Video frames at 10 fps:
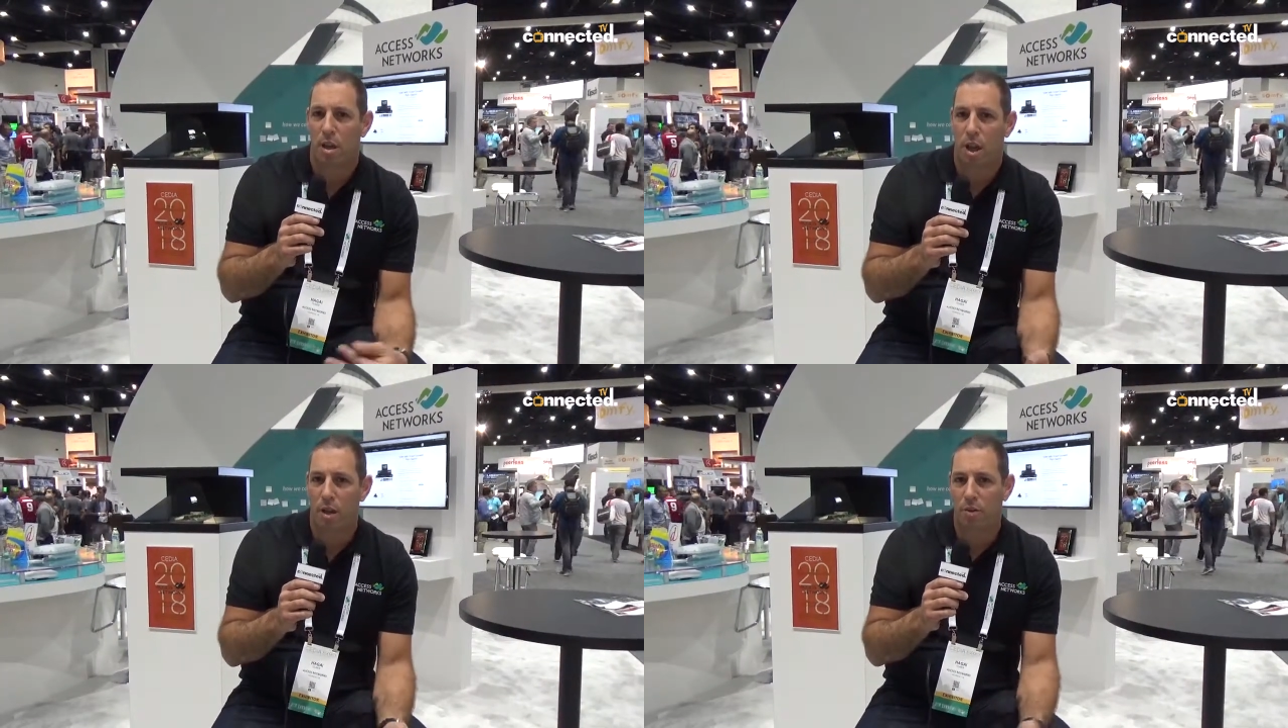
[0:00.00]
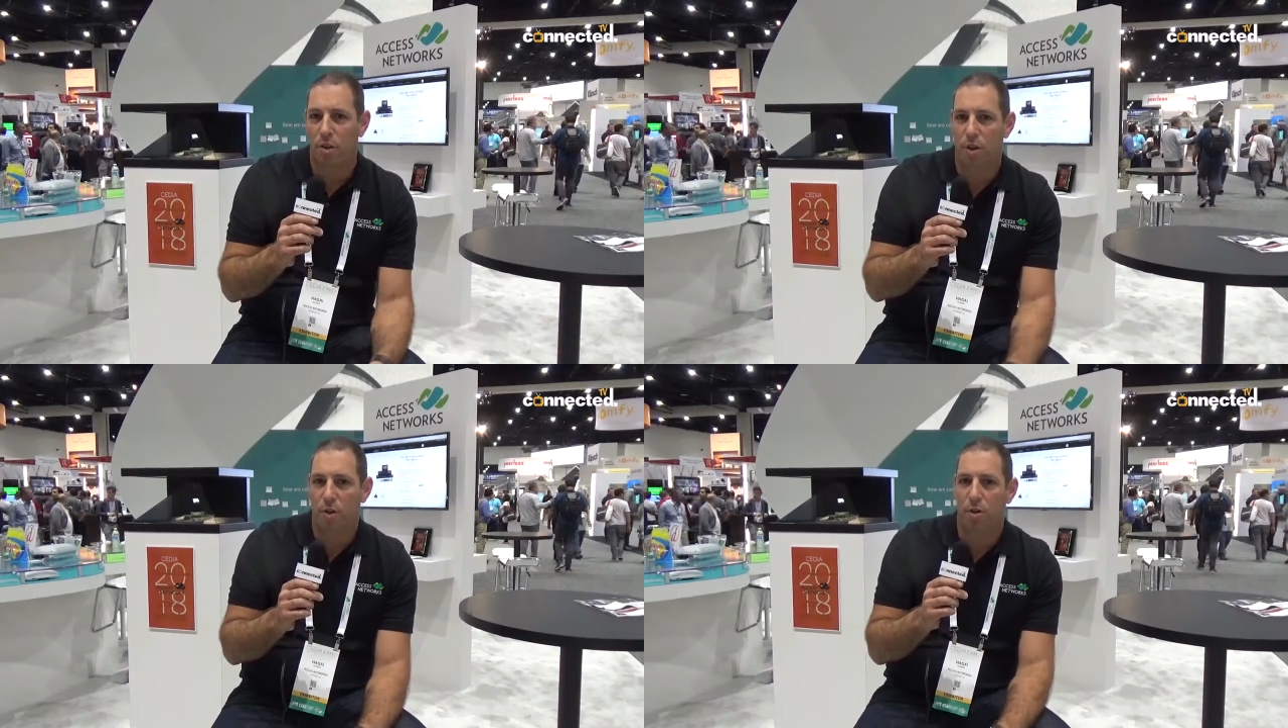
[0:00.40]

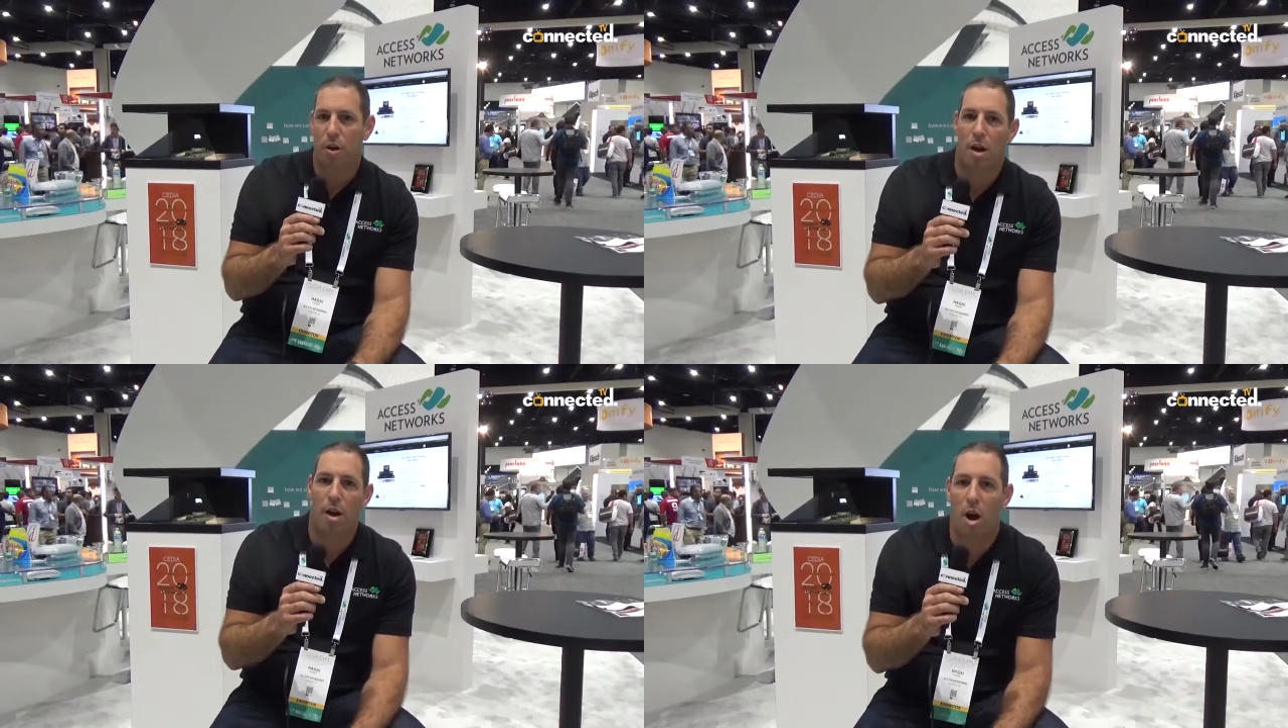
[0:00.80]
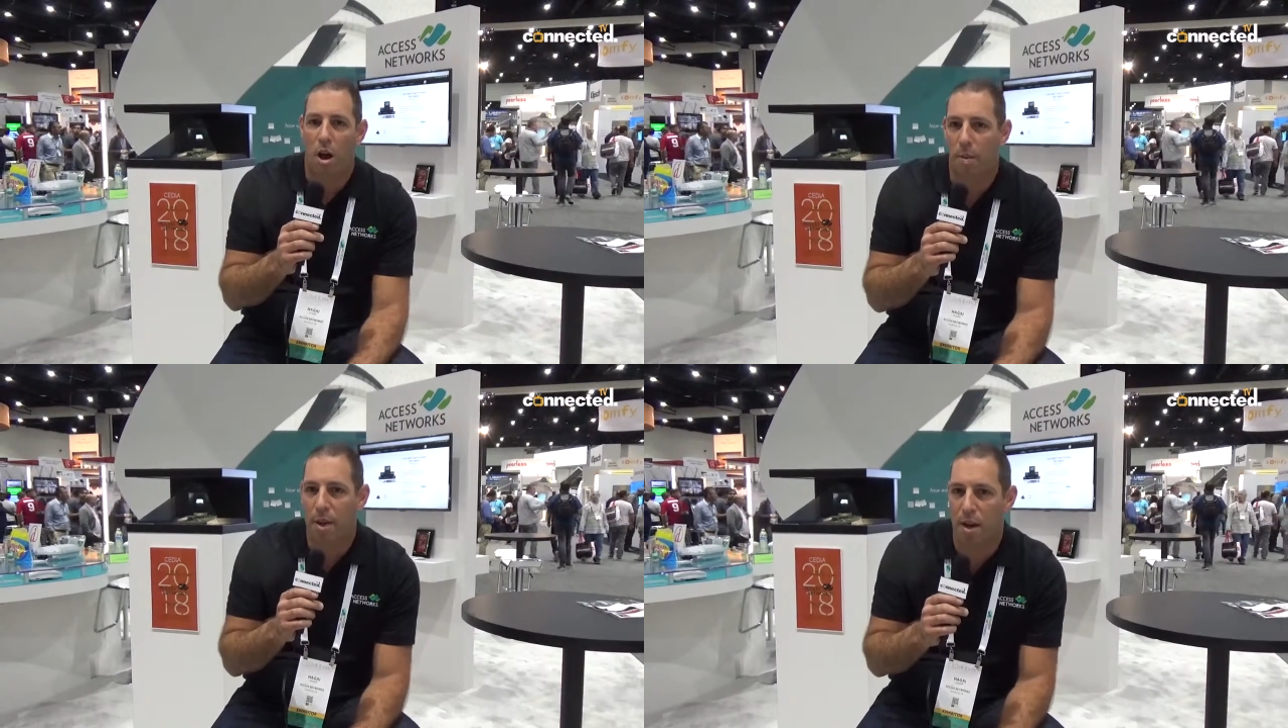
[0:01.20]
into
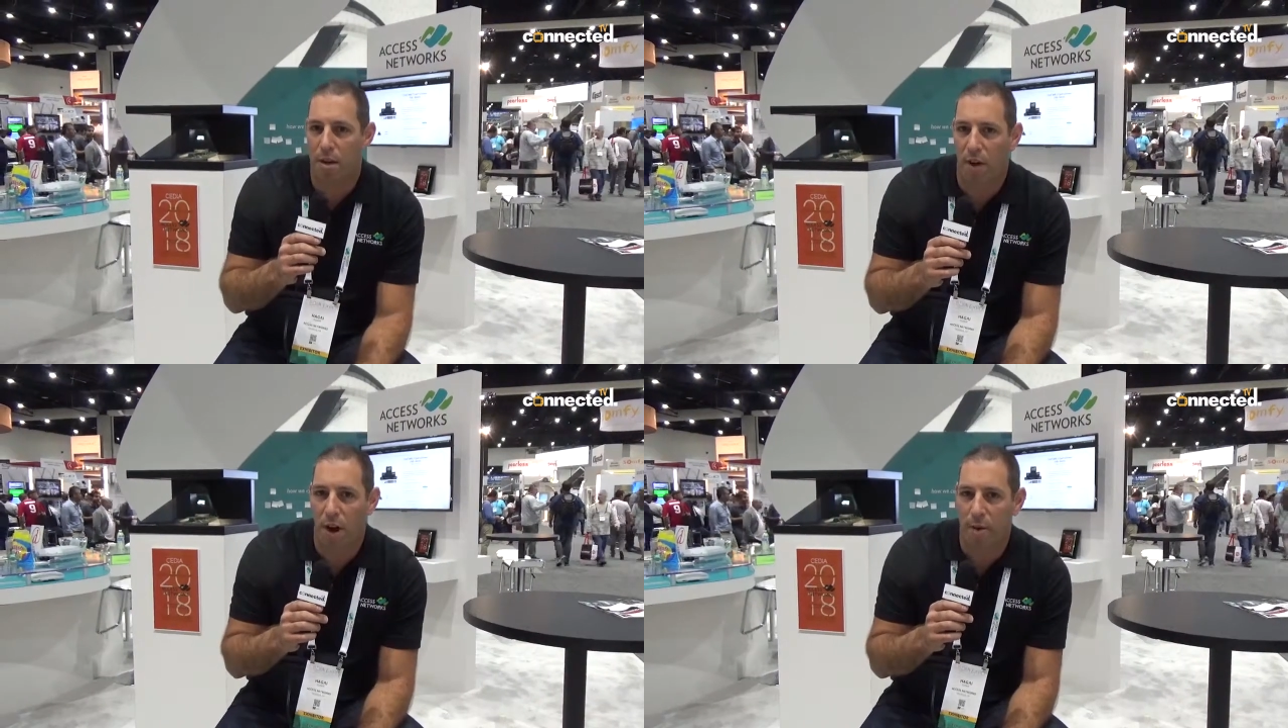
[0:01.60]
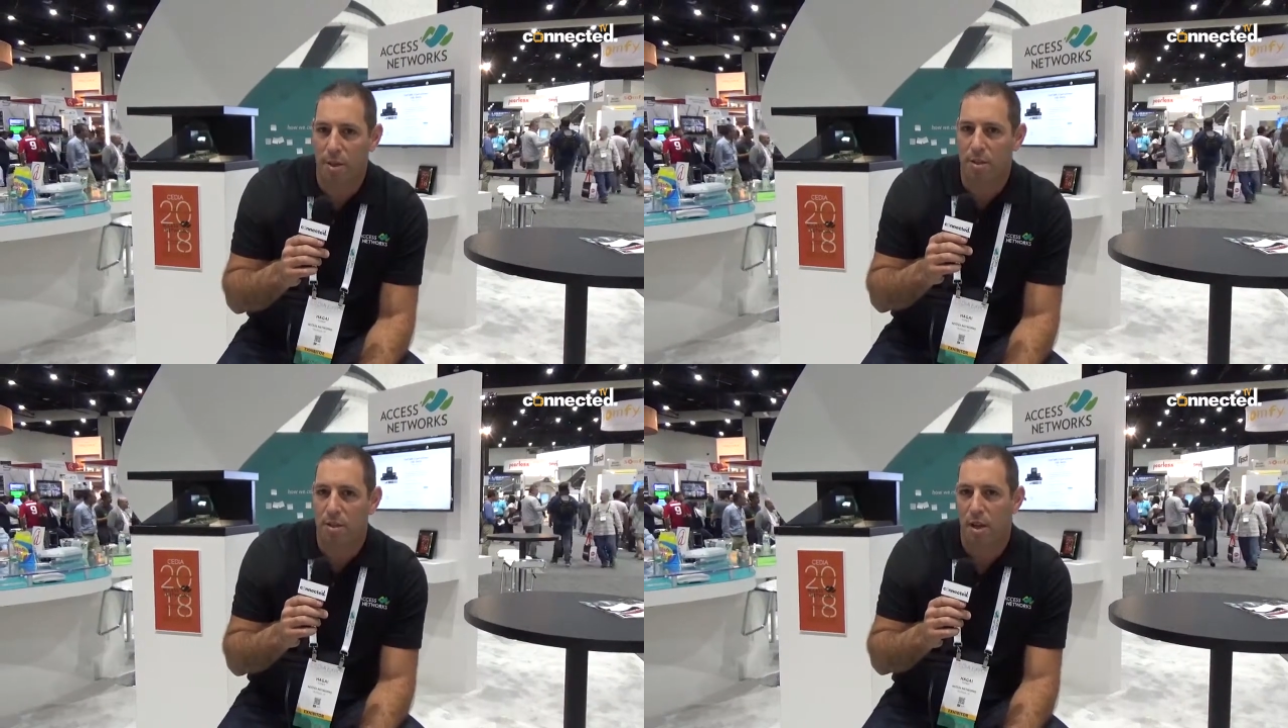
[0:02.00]
automated
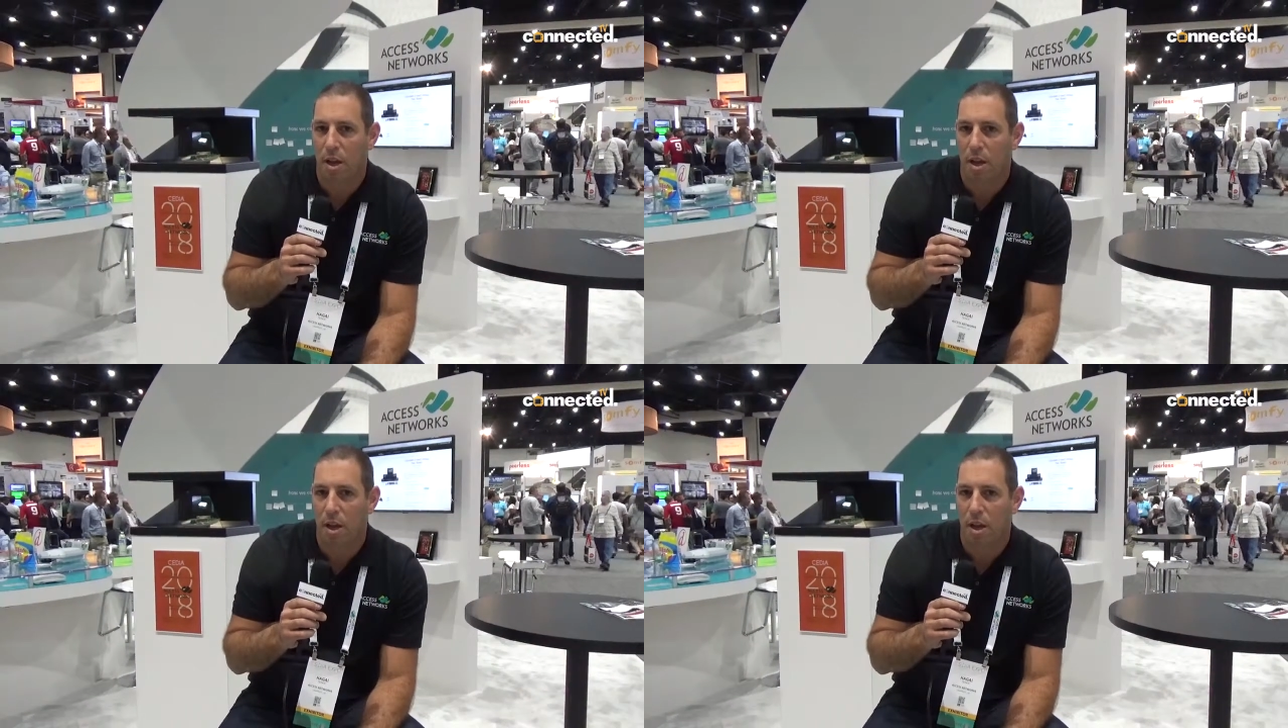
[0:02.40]
environments.